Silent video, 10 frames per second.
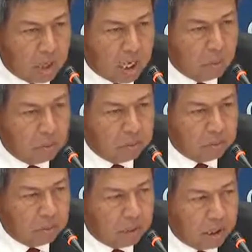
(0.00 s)
that will
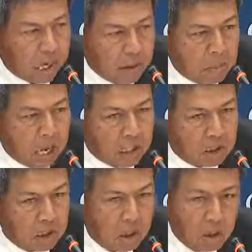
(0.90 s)
enable
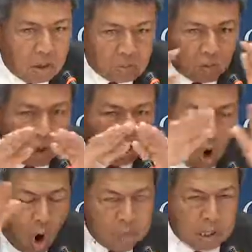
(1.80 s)
us for a
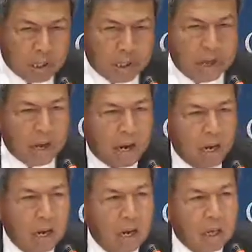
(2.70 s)
common
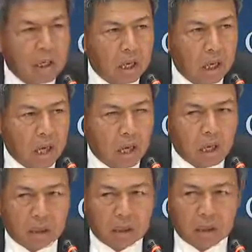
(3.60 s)
uh,
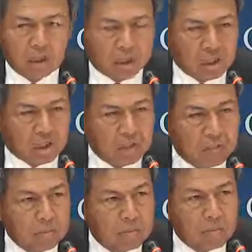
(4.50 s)
uh system